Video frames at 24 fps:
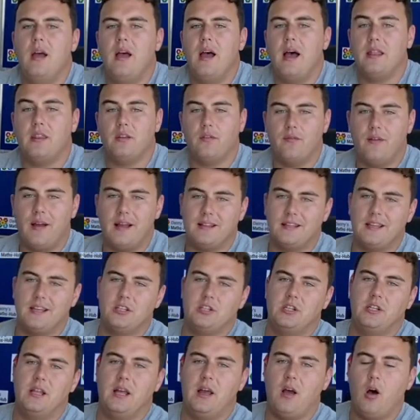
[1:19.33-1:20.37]
and the fact
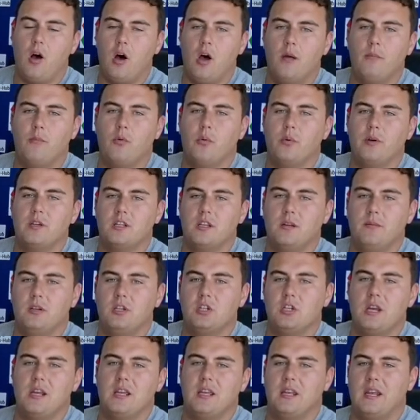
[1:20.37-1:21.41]
actually that I'm always going to be
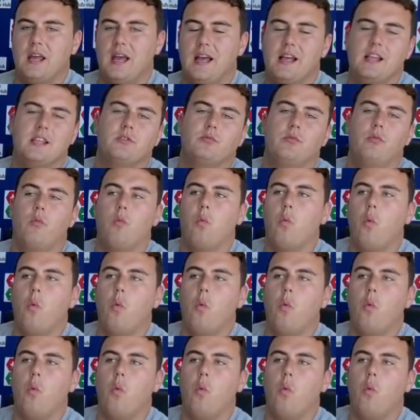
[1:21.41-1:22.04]
shaking hands with